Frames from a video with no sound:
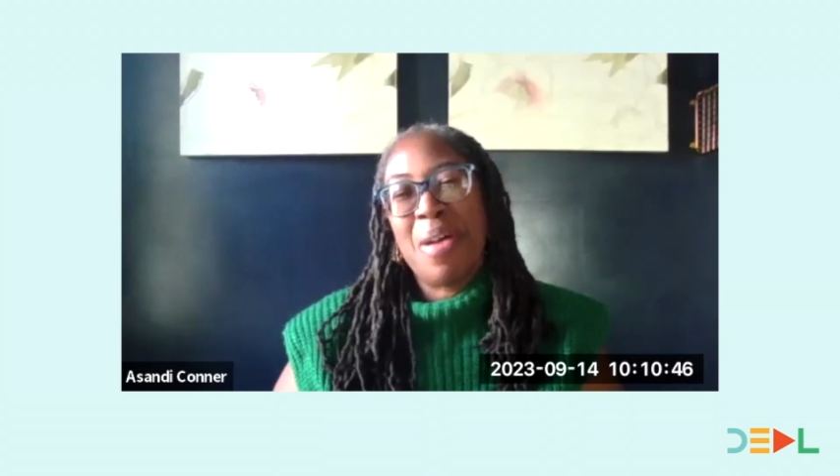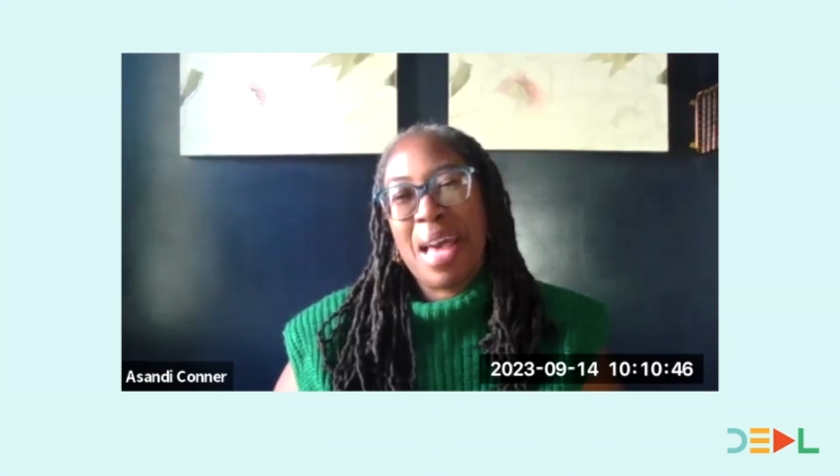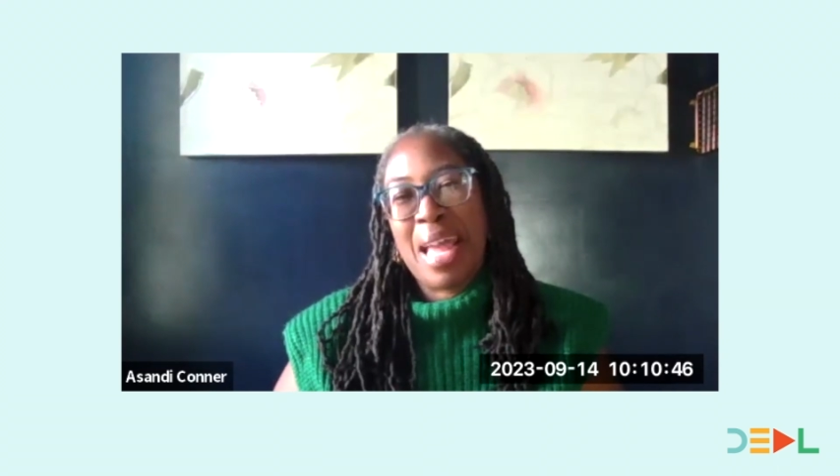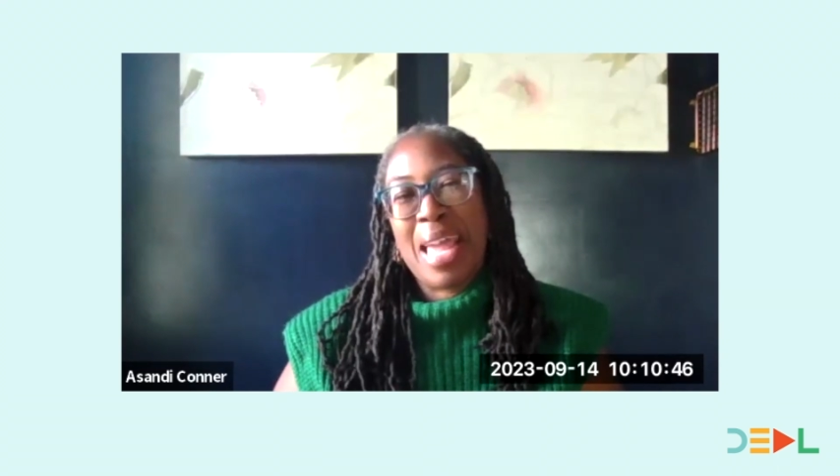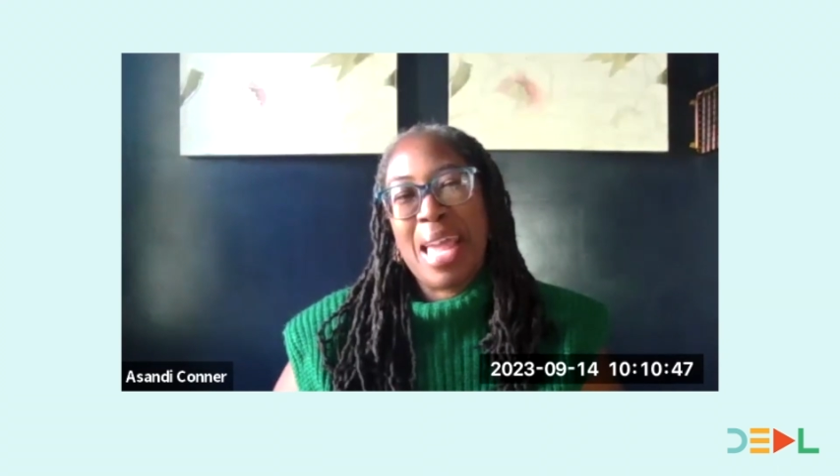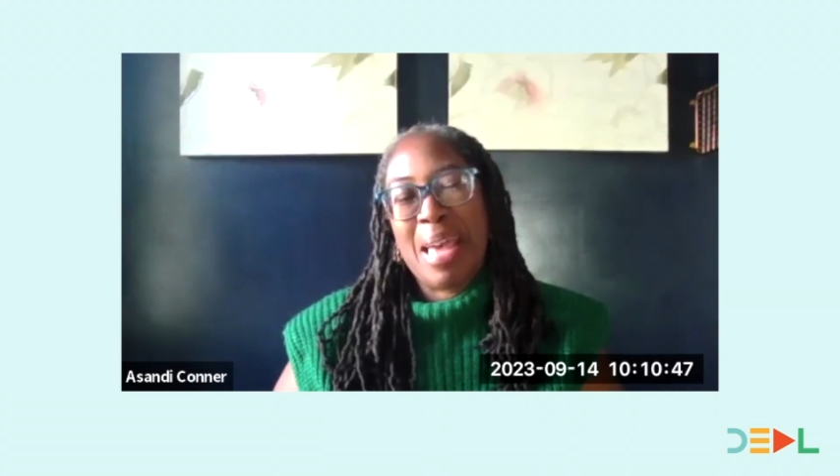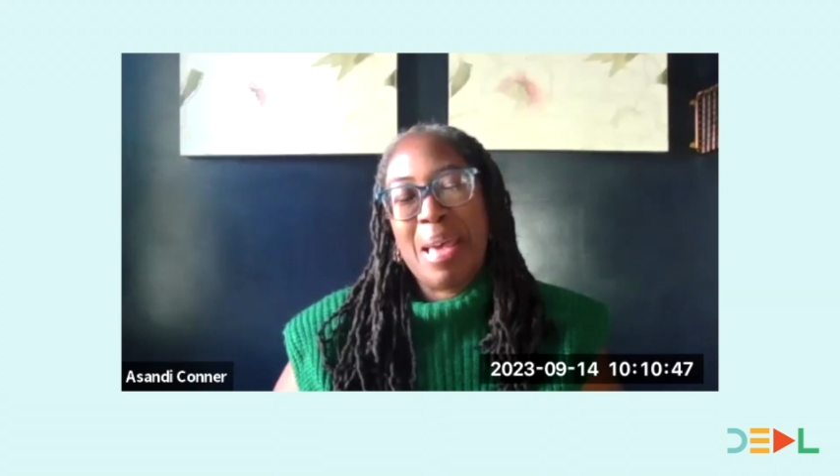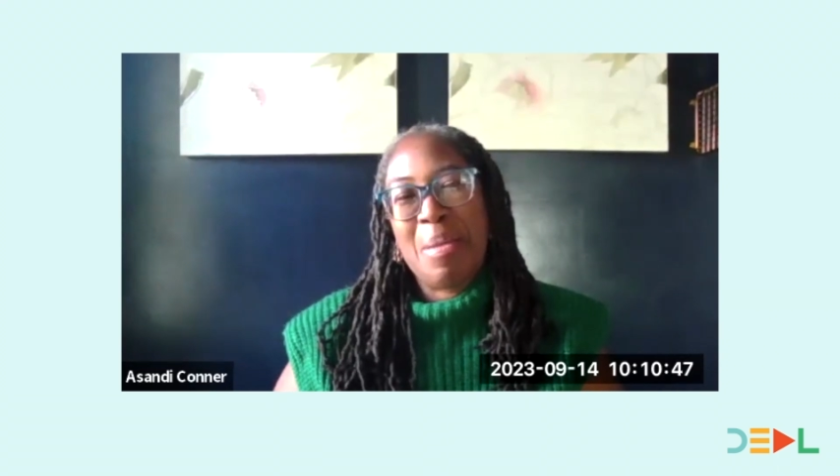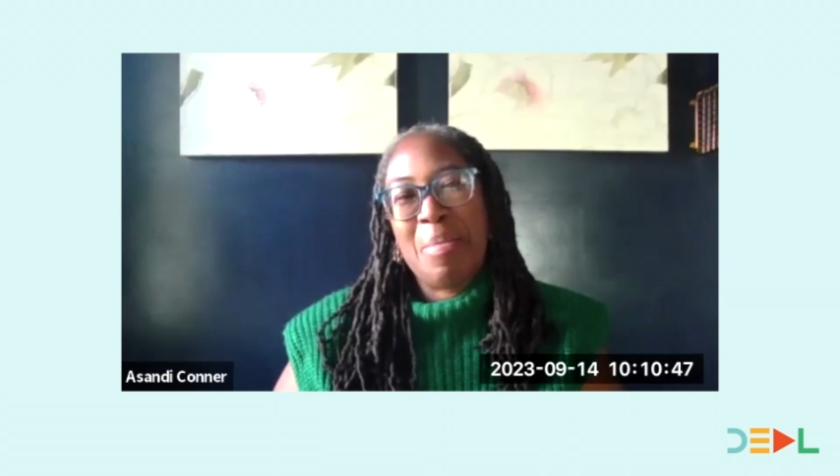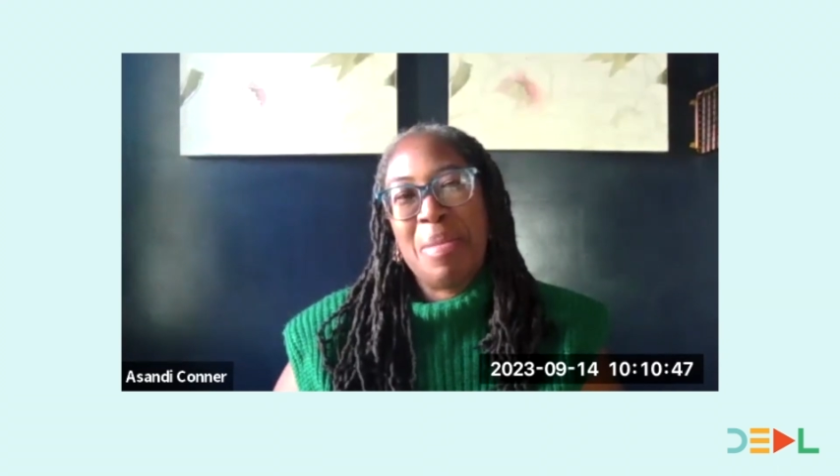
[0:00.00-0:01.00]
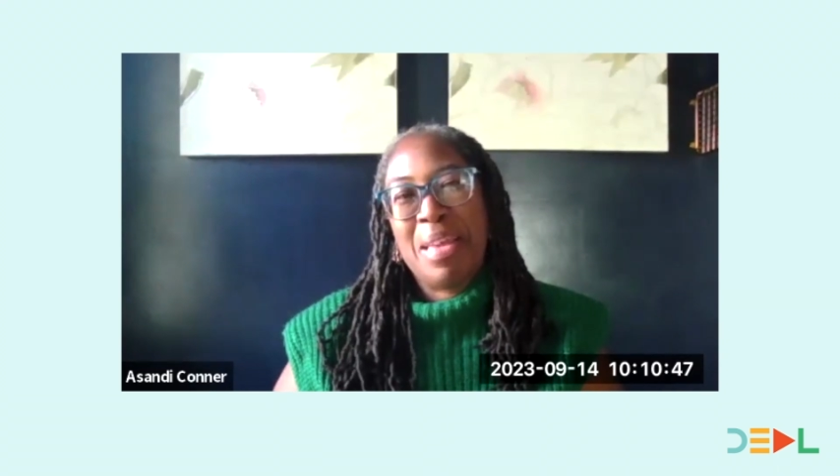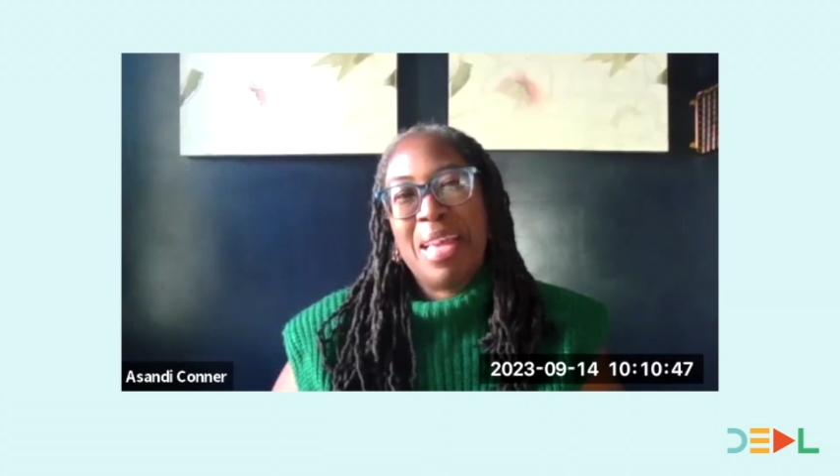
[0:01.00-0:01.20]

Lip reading: I am